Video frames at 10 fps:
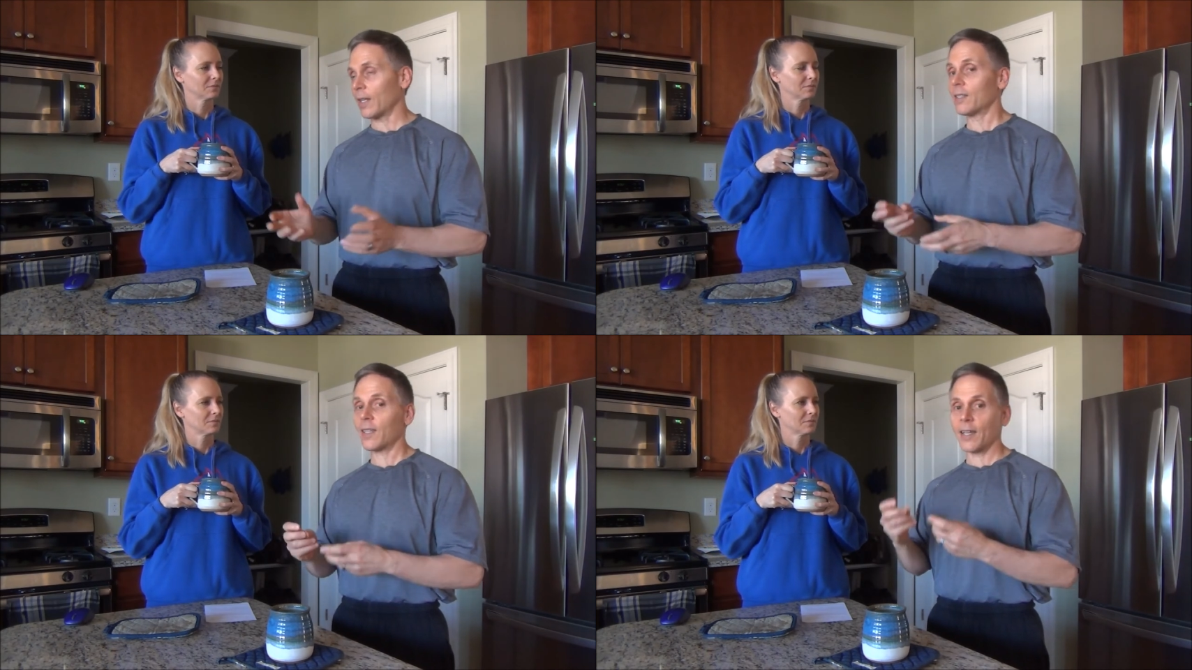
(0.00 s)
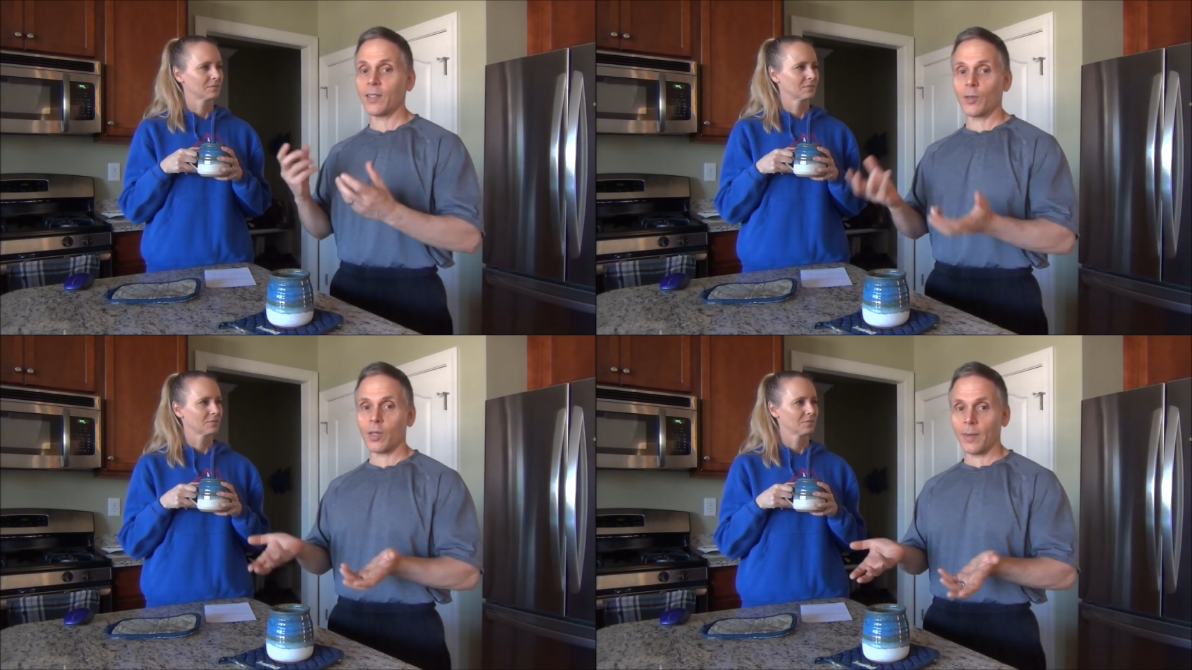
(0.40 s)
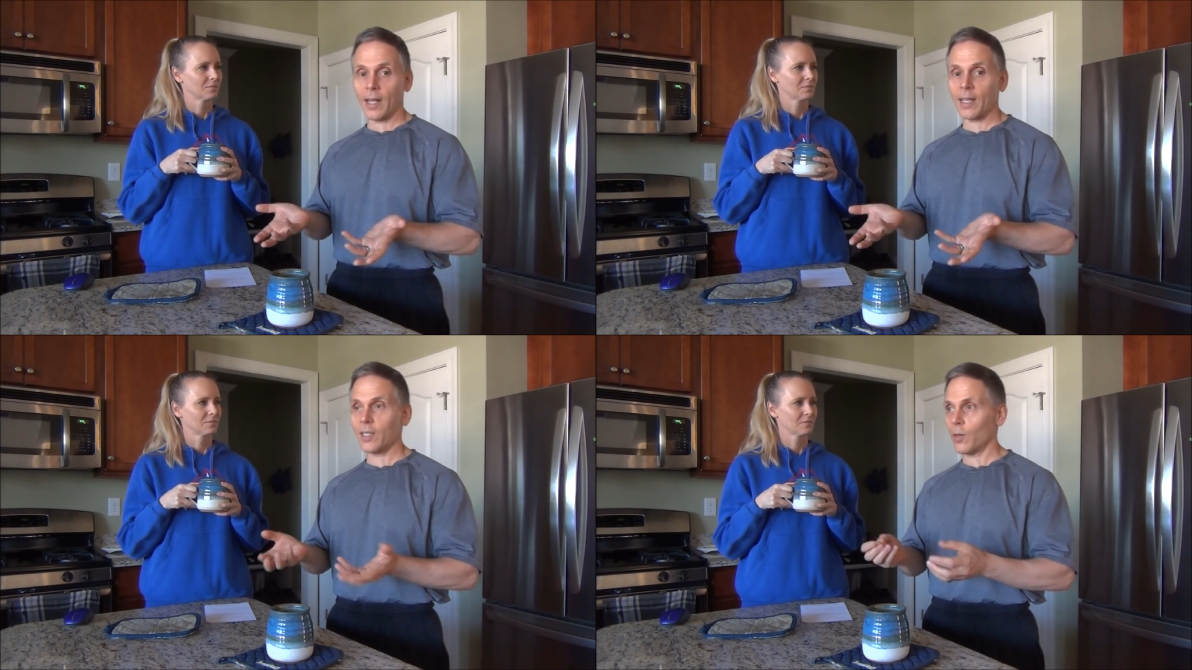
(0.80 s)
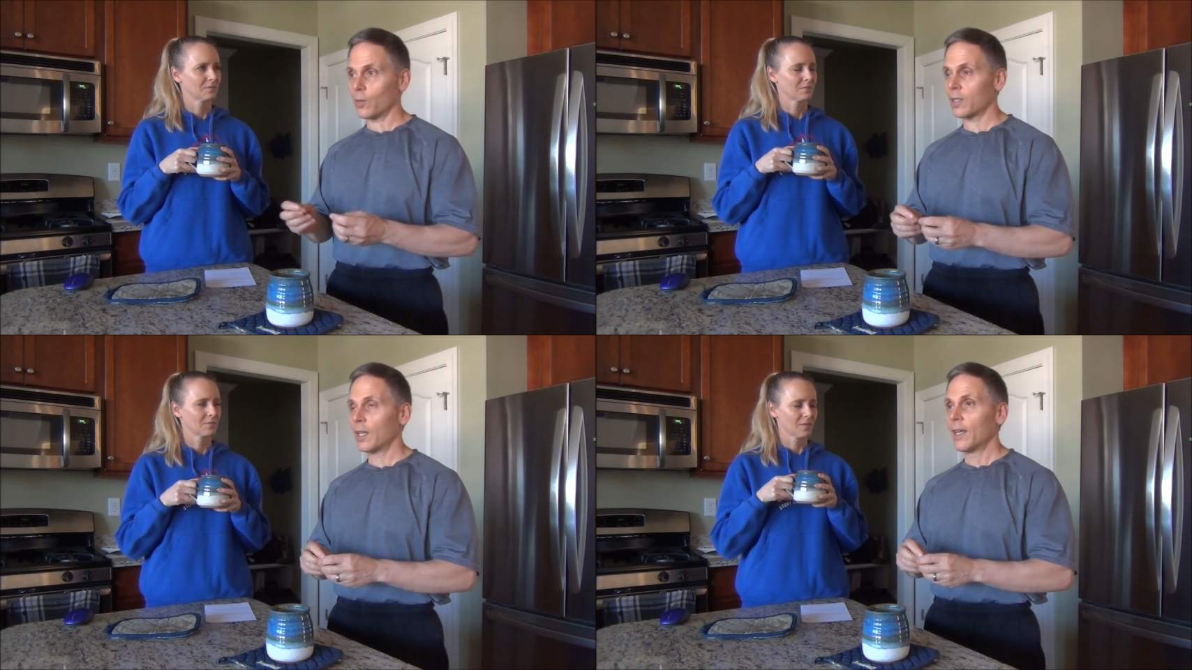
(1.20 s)
Speaker 1: In this case, they're talking about egg
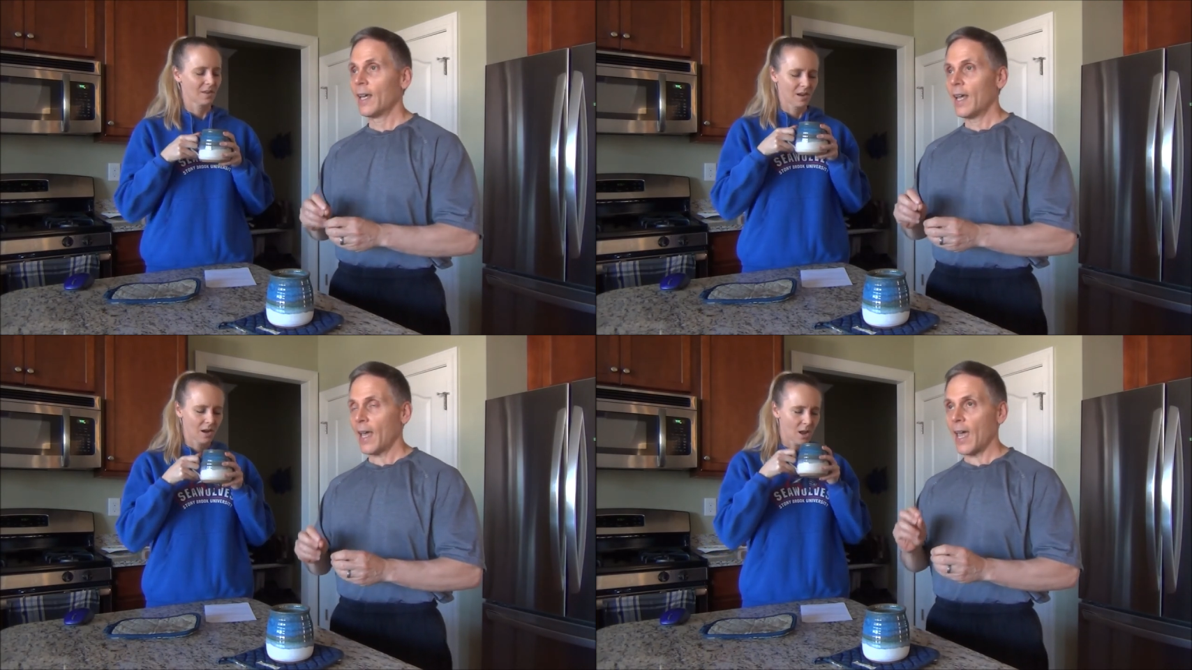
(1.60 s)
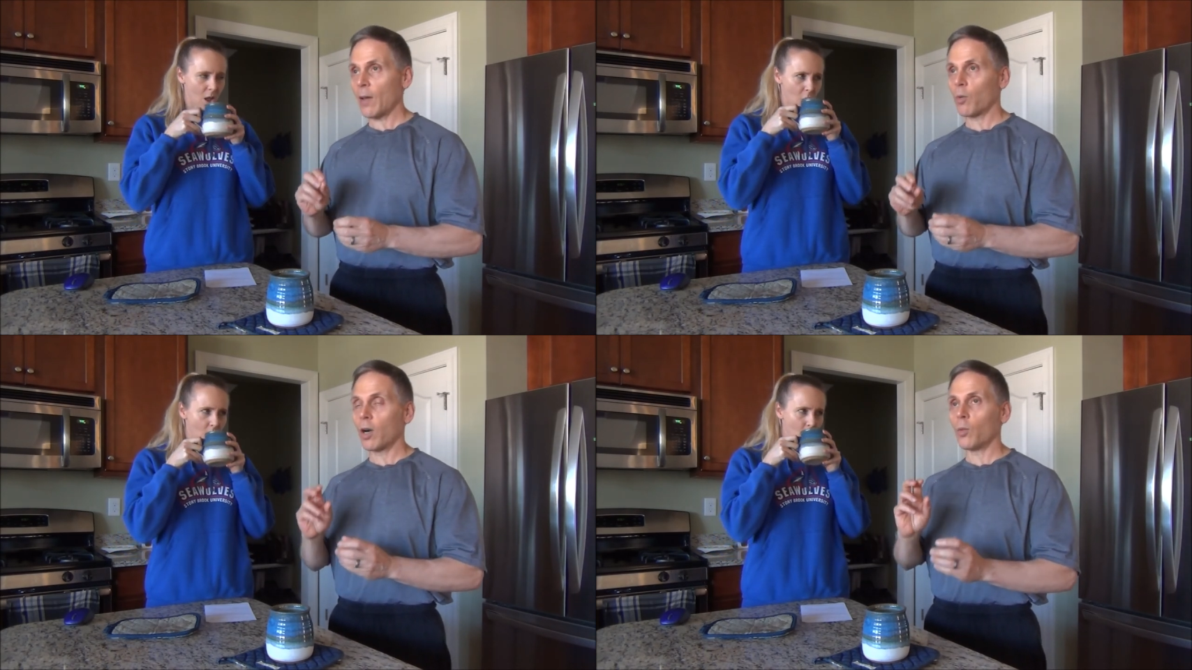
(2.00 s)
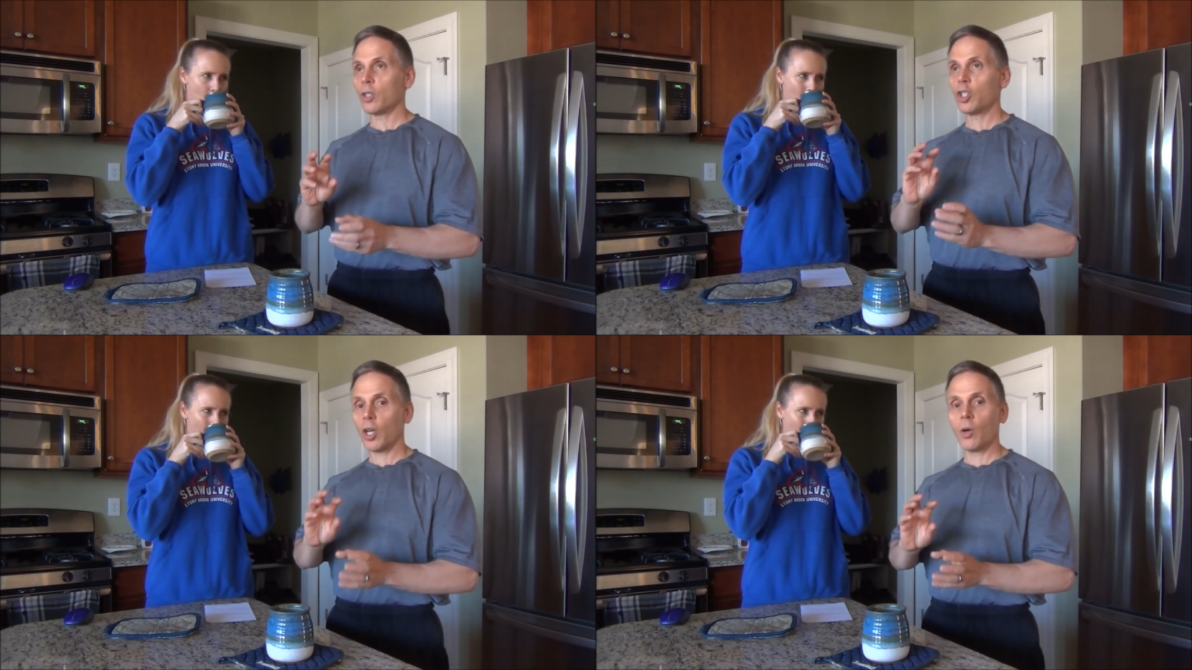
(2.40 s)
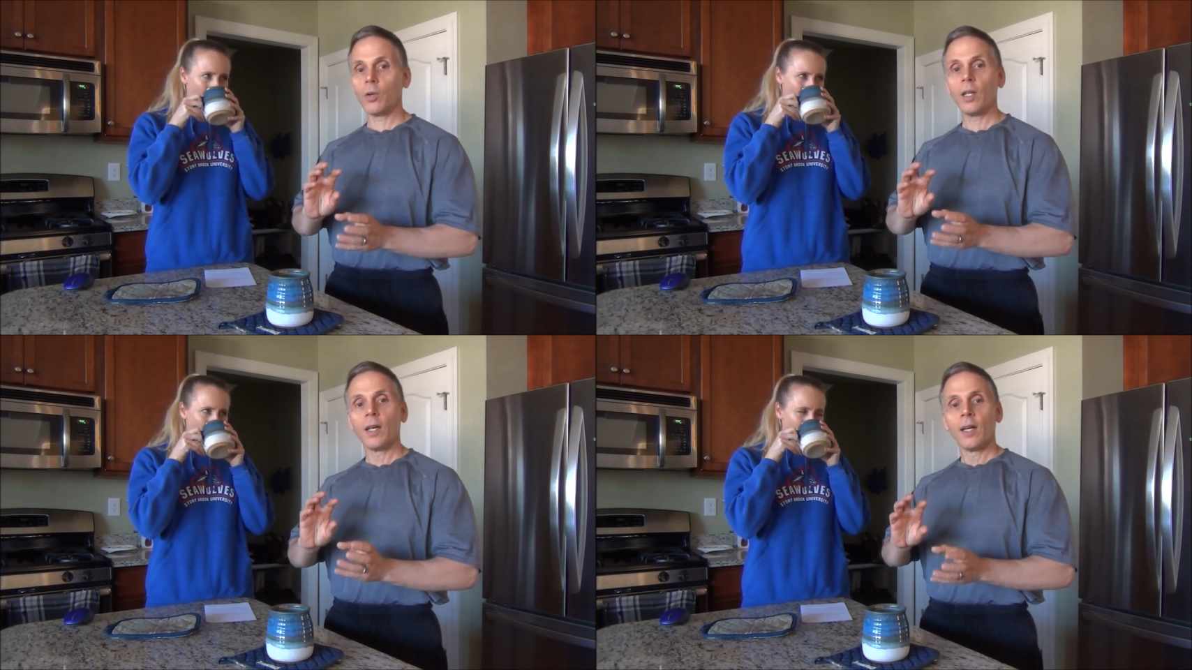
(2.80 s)
yolks, and where it was
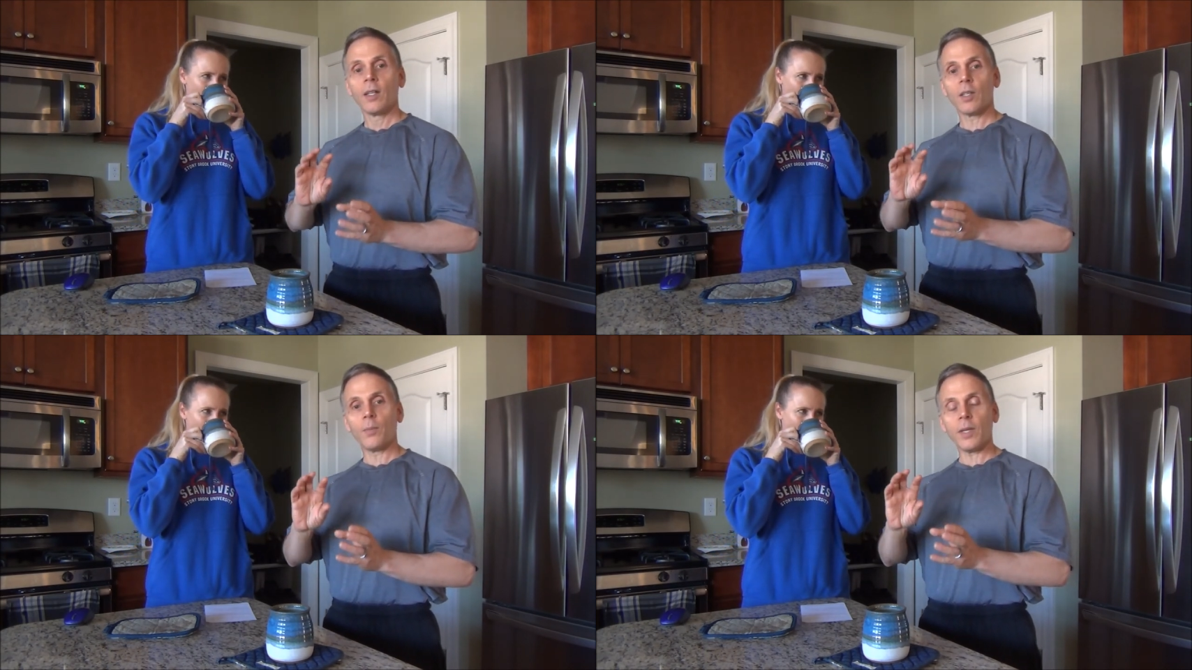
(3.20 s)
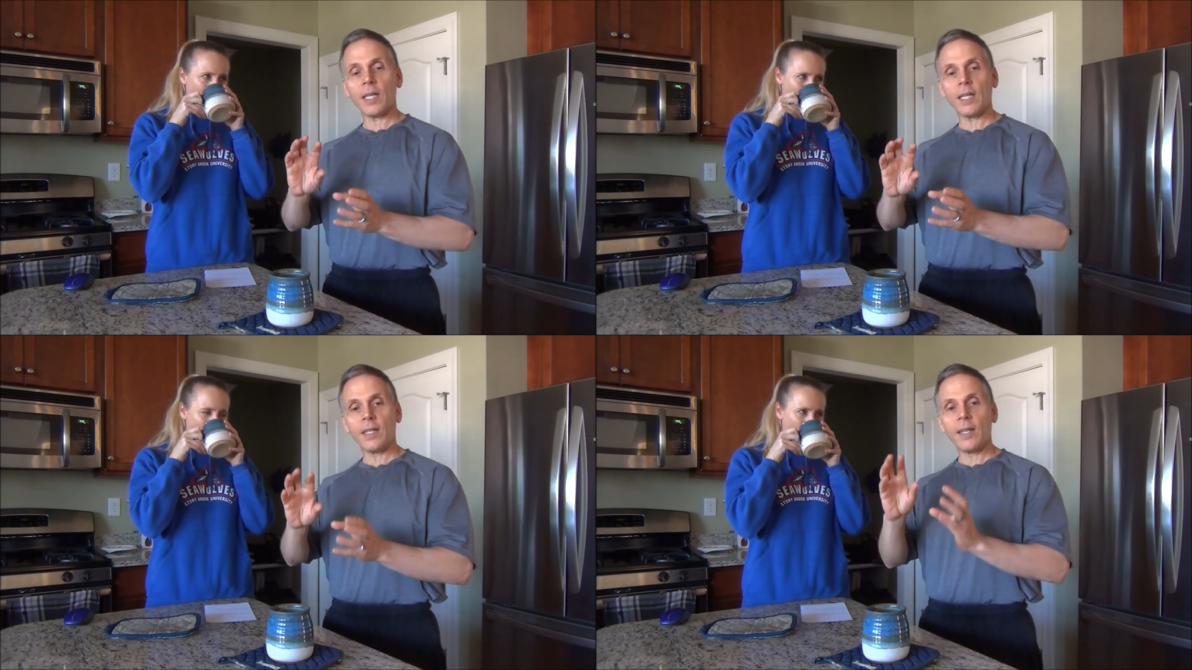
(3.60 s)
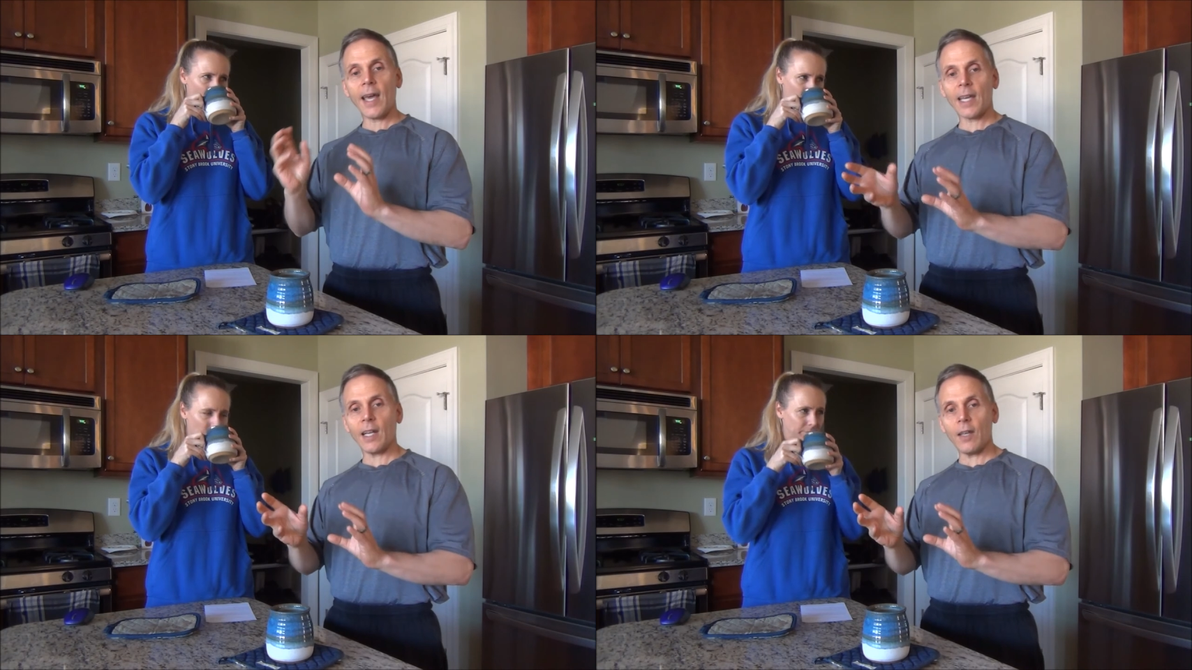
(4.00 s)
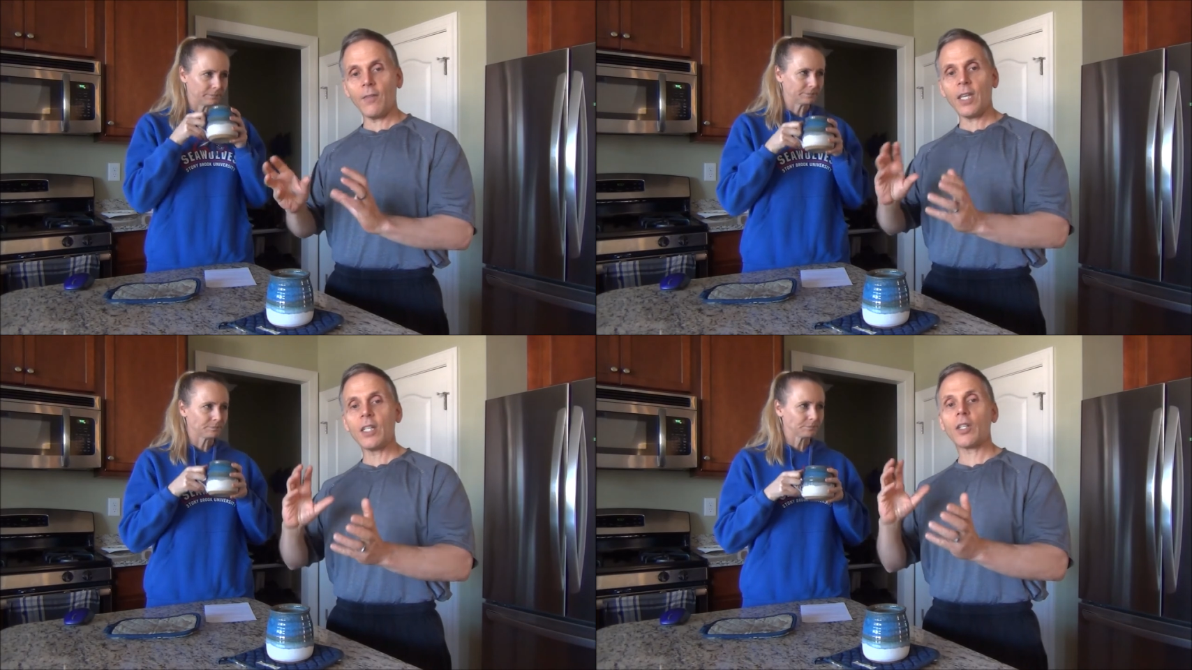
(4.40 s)
shown to be negative, he